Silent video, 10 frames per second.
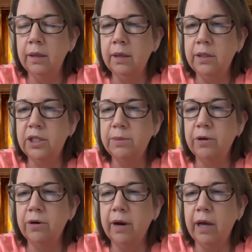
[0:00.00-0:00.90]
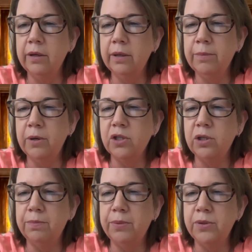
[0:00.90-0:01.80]
Jim Harrell, emotional
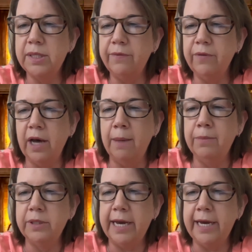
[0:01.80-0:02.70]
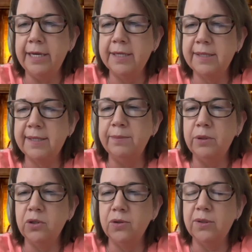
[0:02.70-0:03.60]
boost every couple days. Simple
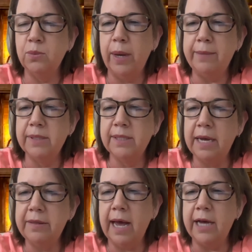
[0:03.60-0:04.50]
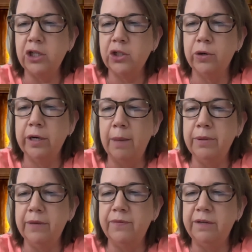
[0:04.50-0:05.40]
Truth website that has short,
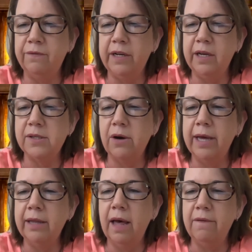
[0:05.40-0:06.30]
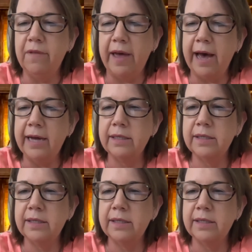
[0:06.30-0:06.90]
uplifting videos. Oh, I love that.